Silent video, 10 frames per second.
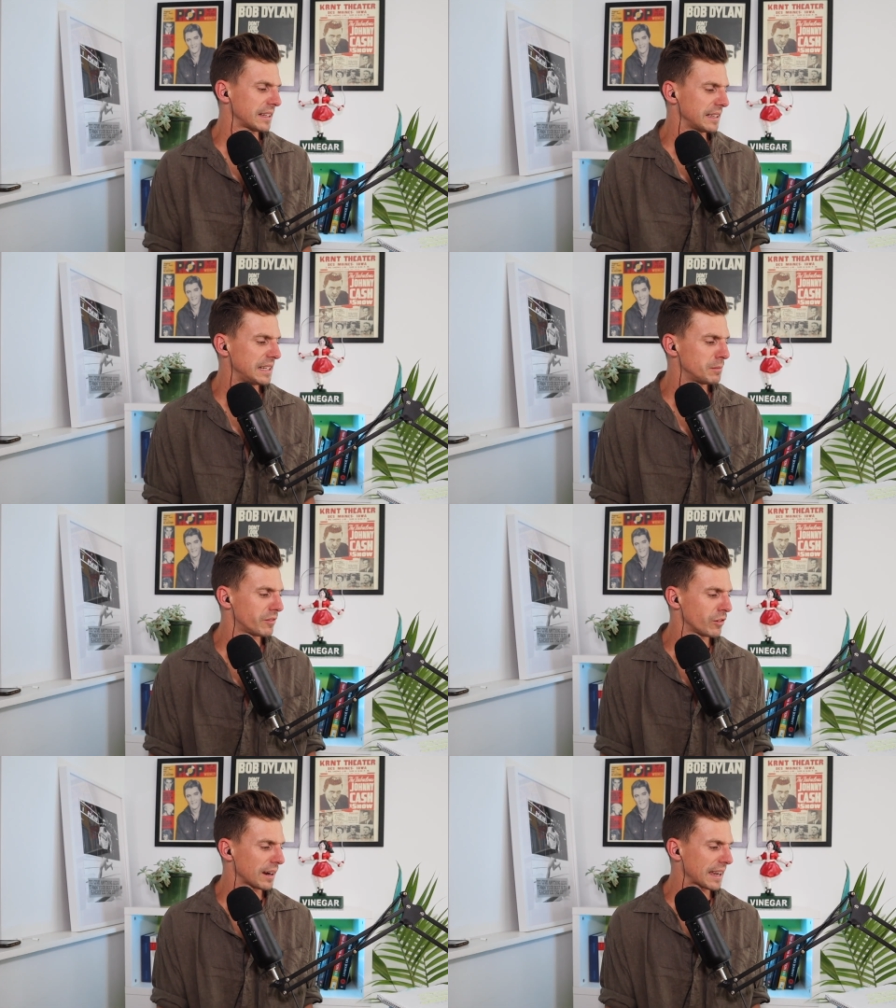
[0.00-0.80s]
clean
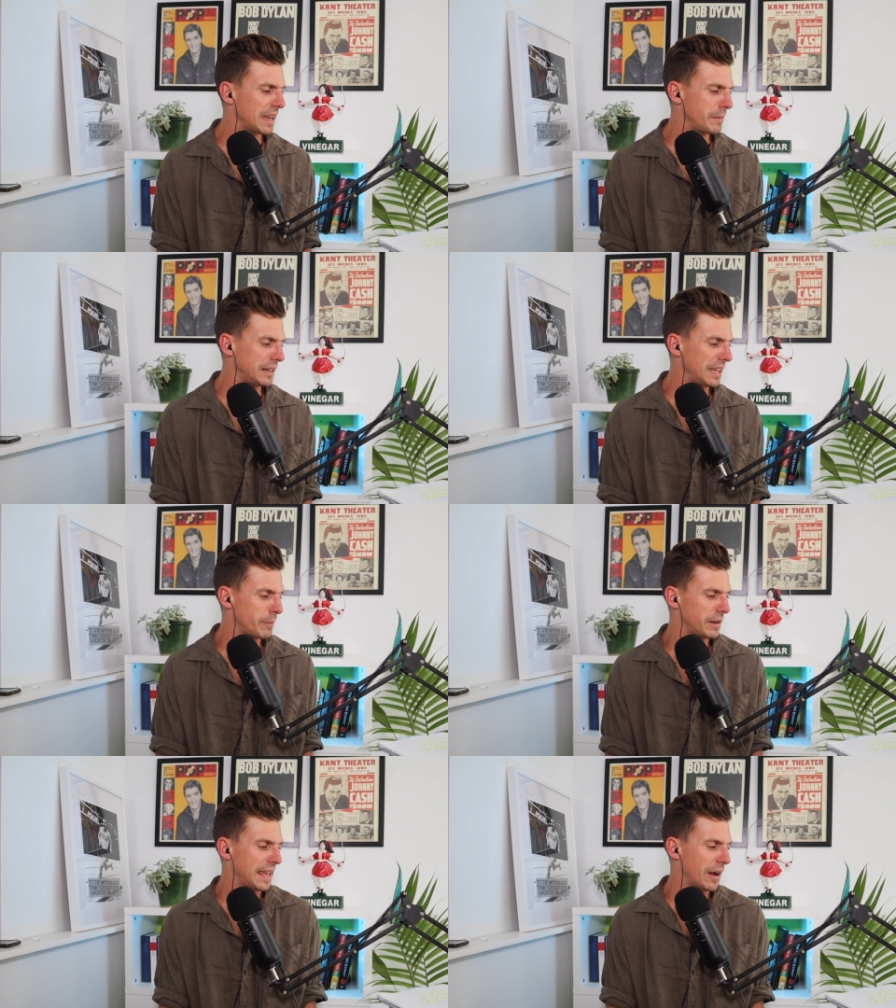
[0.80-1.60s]
before I came in here,
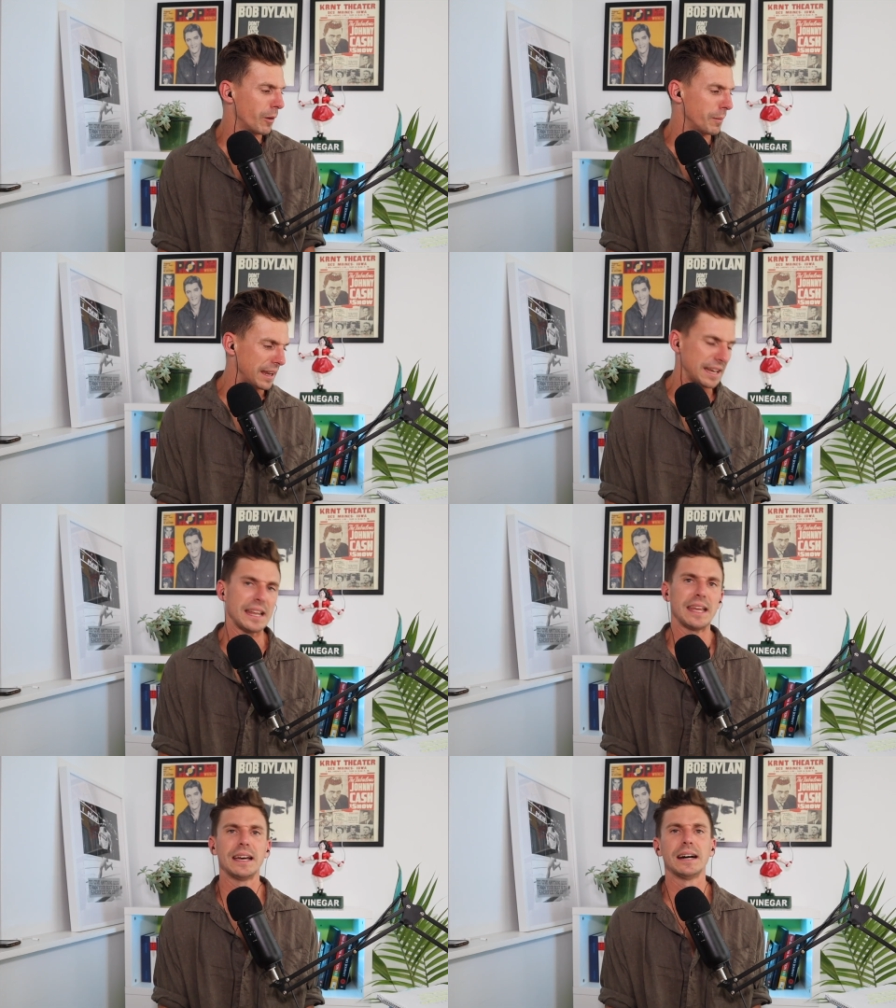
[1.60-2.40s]
but now I'm in
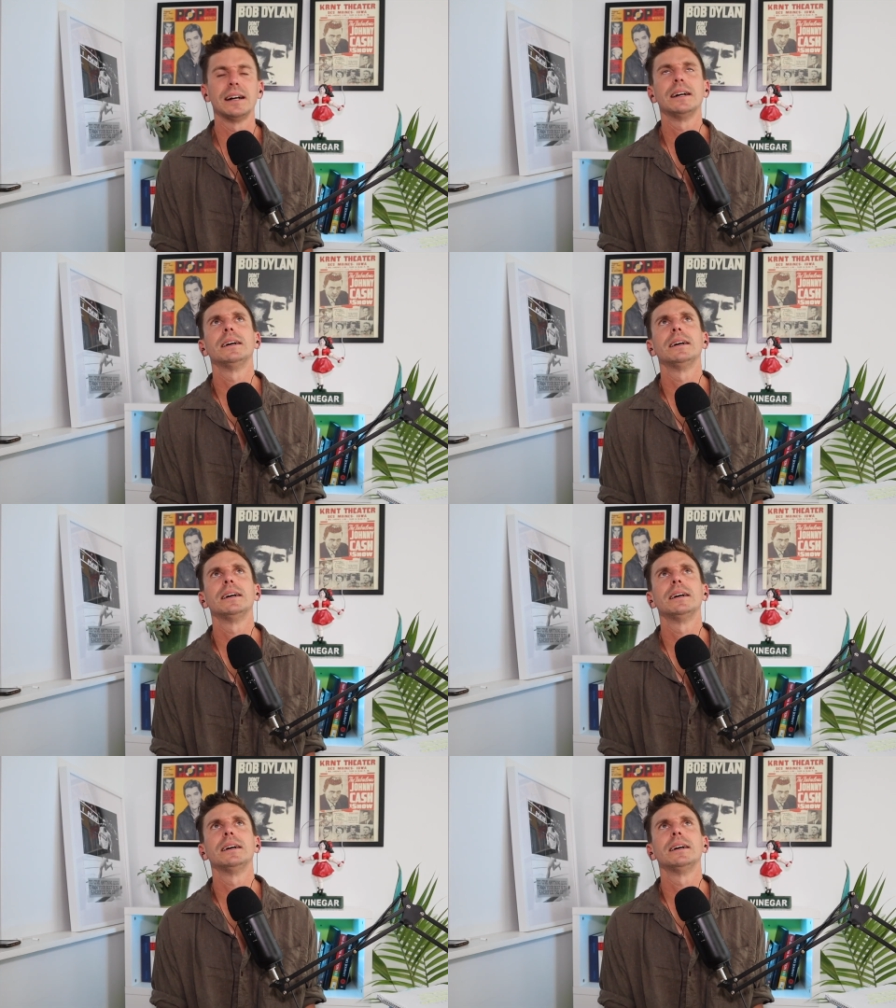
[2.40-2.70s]
here